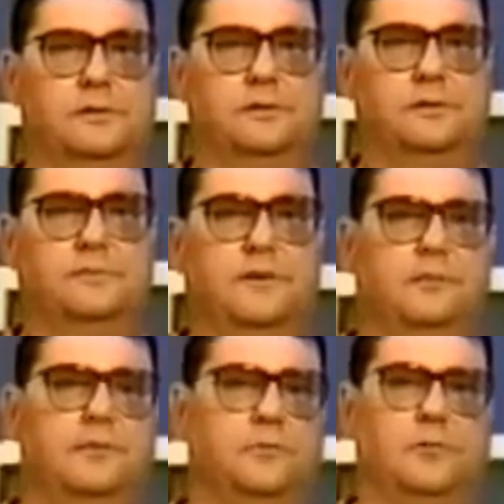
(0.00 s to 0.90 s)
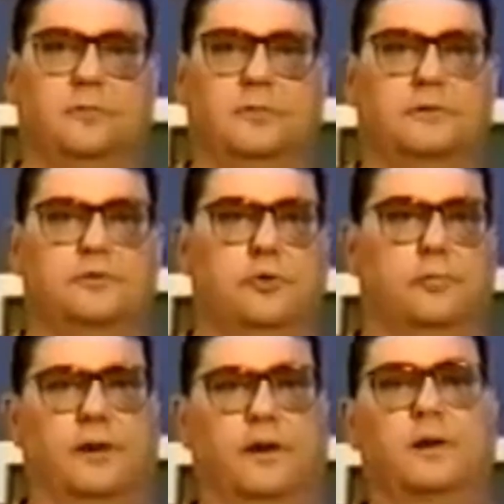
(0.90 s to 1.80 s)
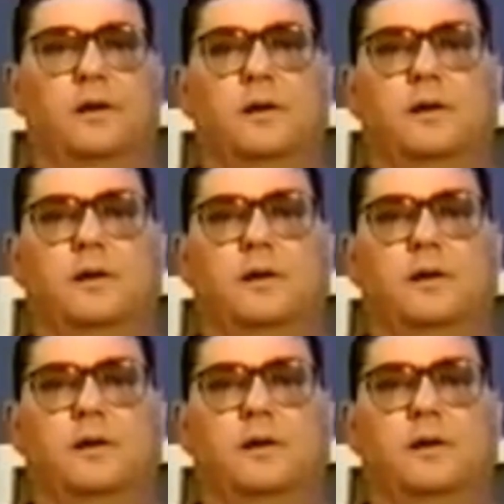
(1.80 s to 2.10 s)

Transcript: the famous one when Germany,